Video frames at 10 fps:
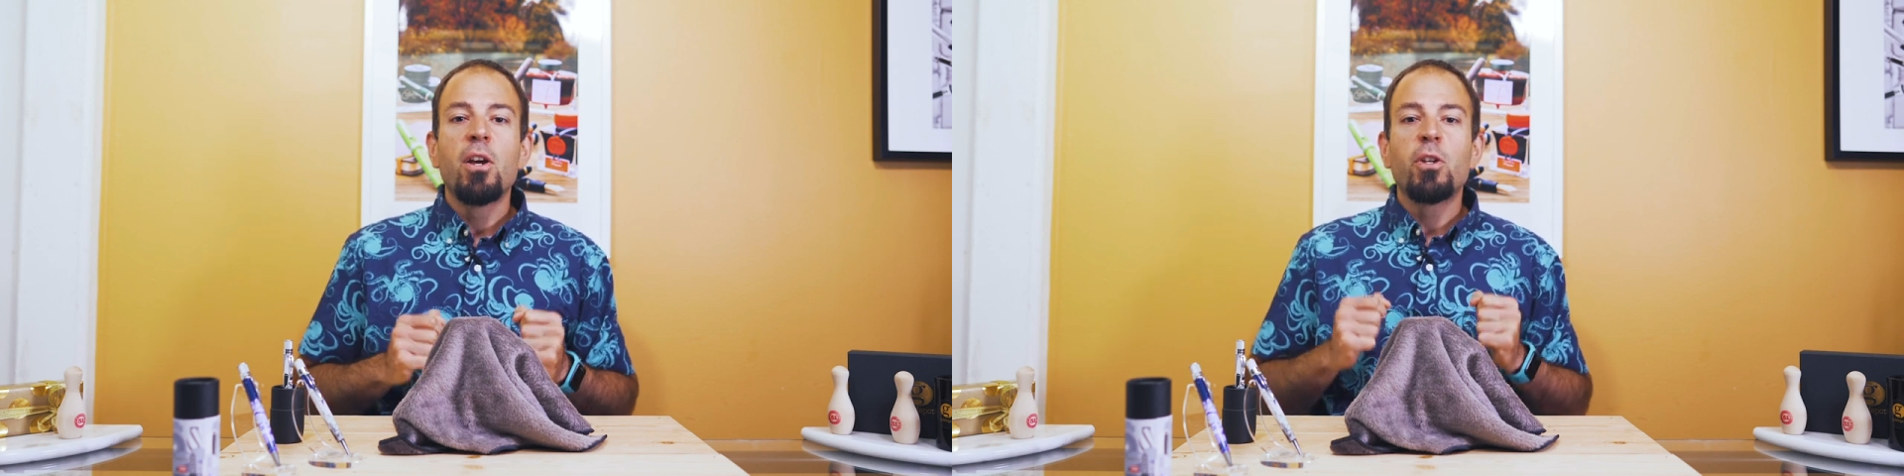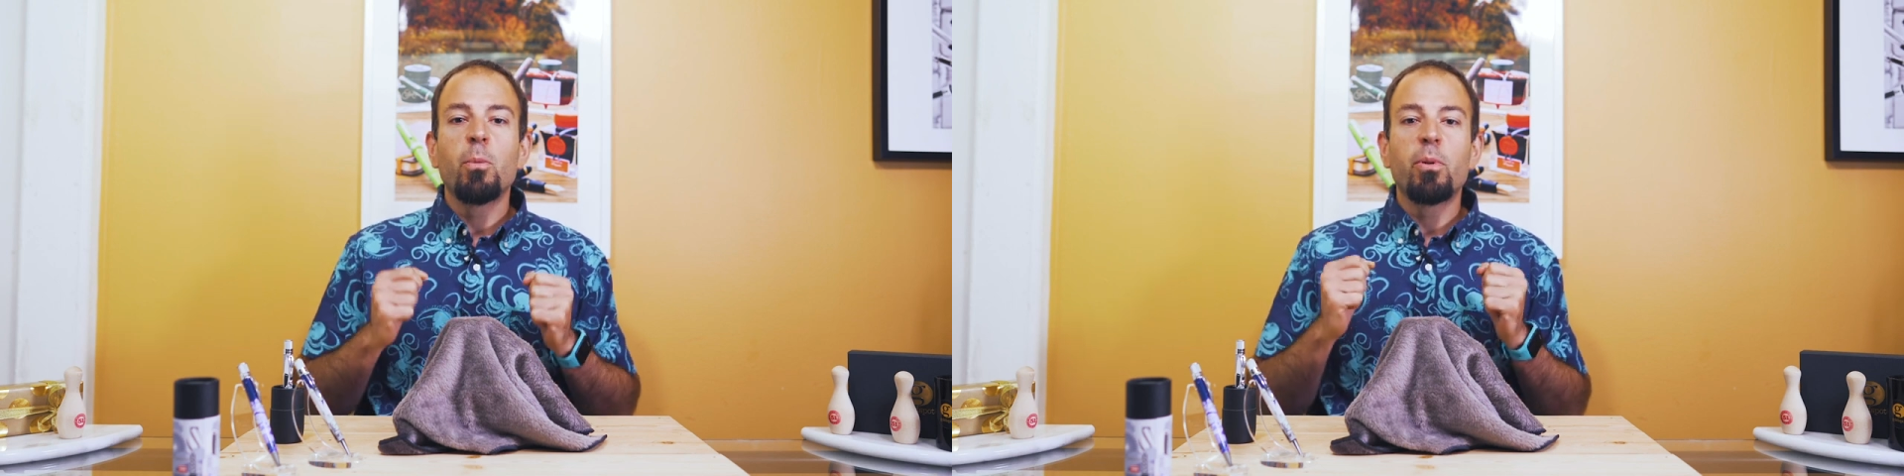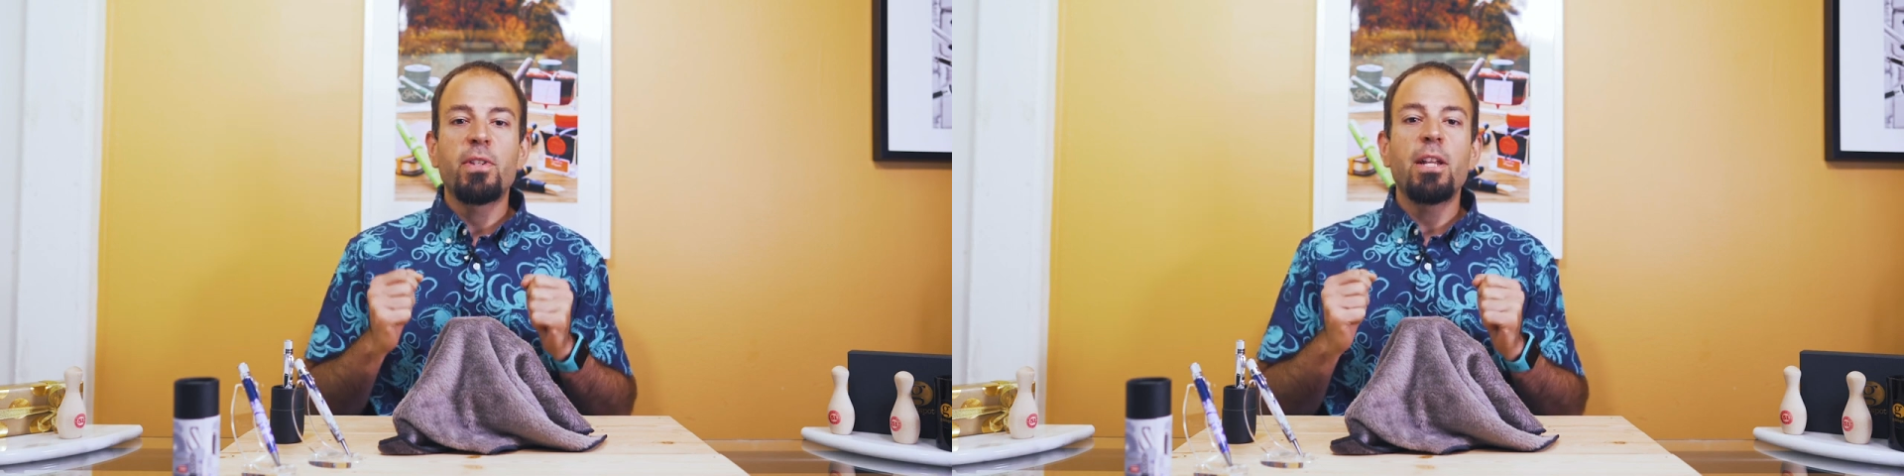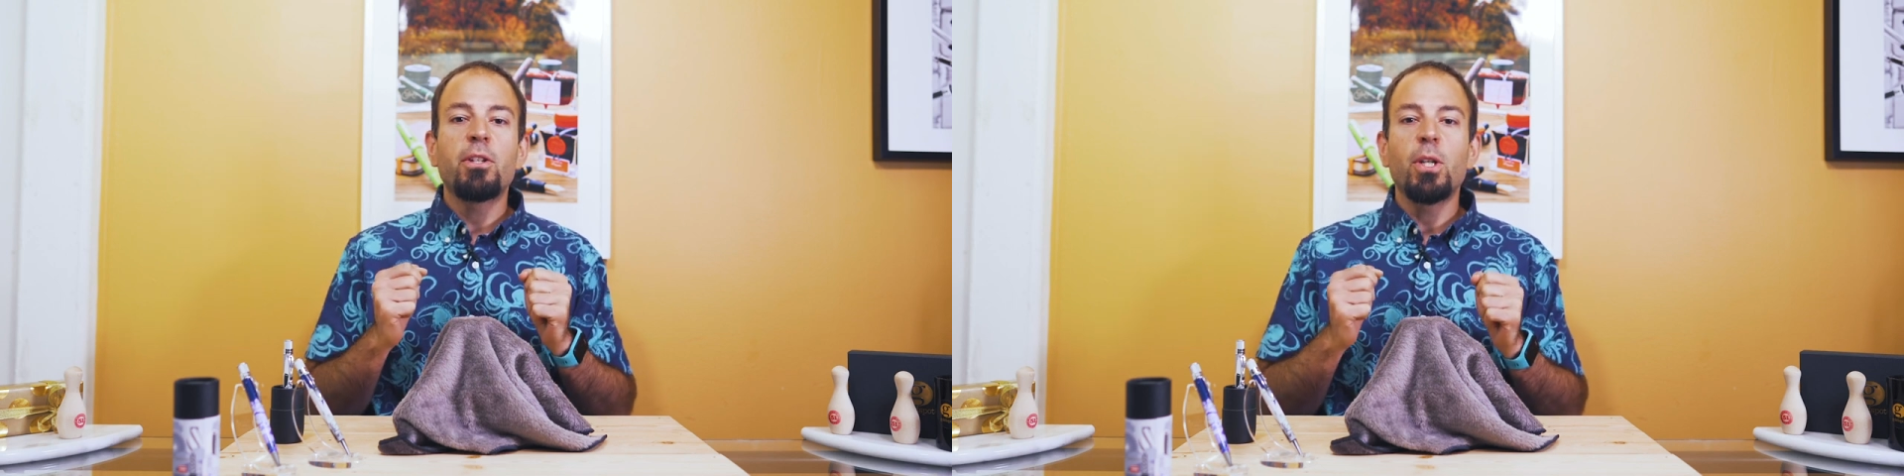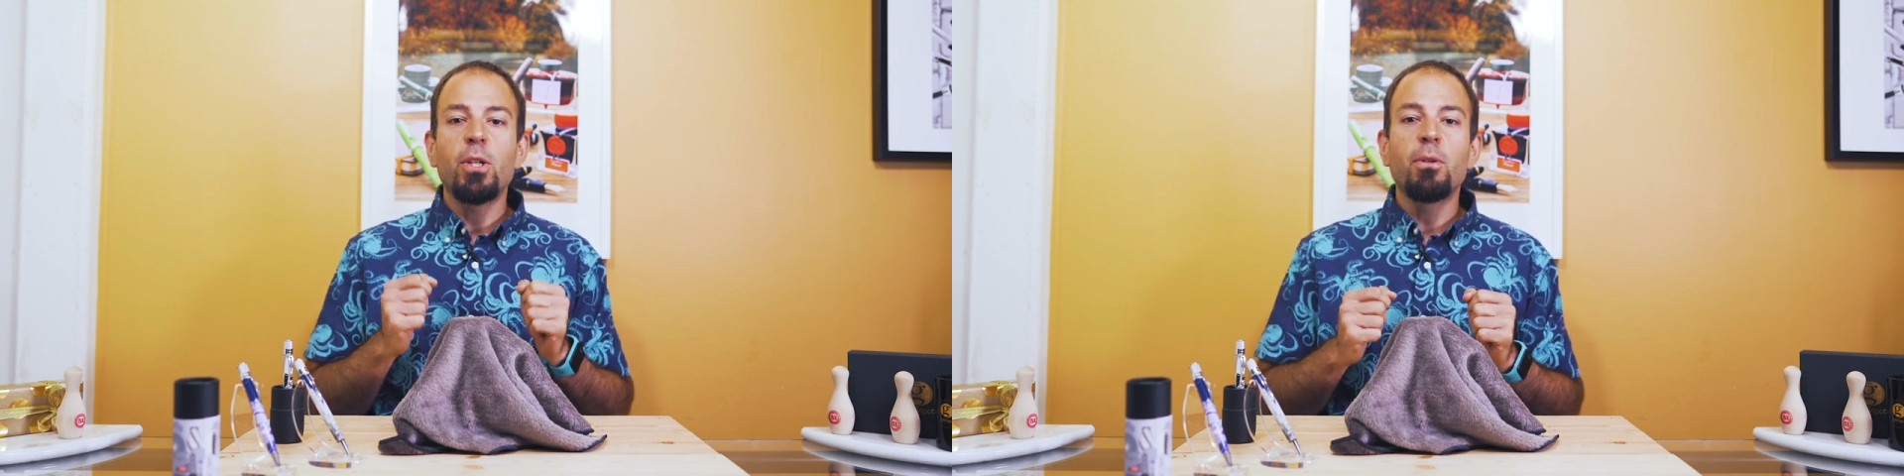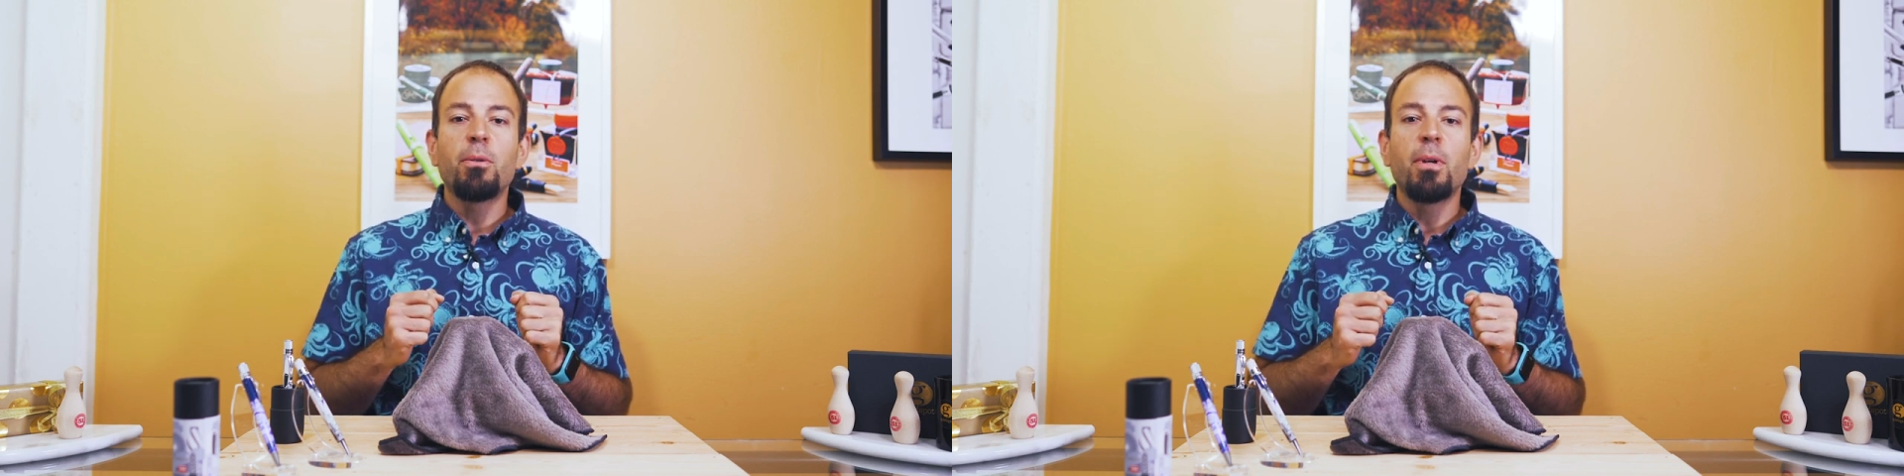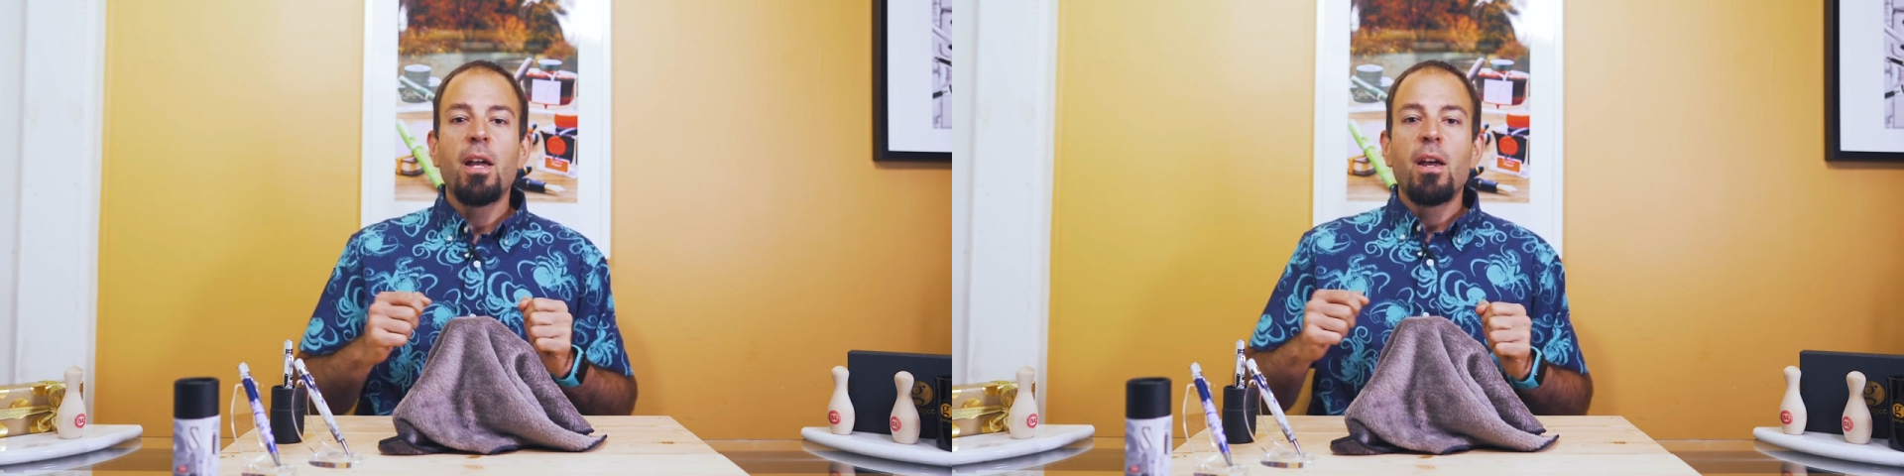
to present to you